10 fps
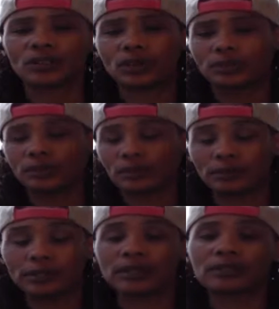turning
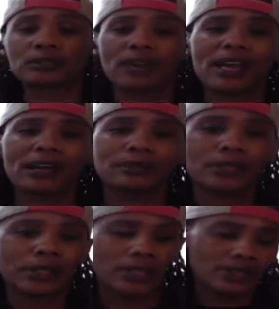those things around.
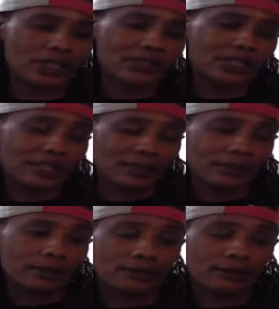Just as